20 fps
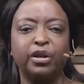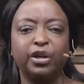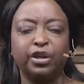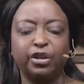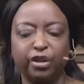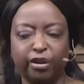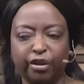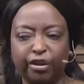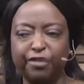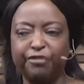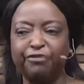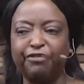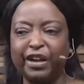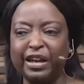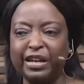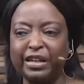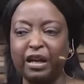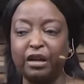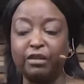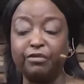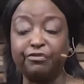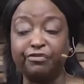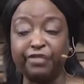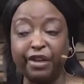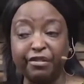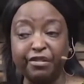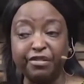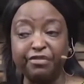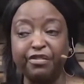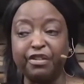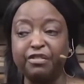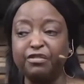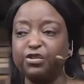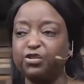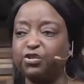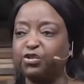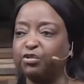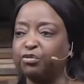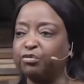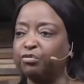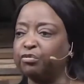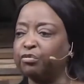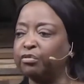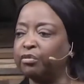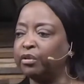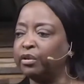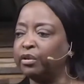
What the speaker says: you're going to find out very, very soon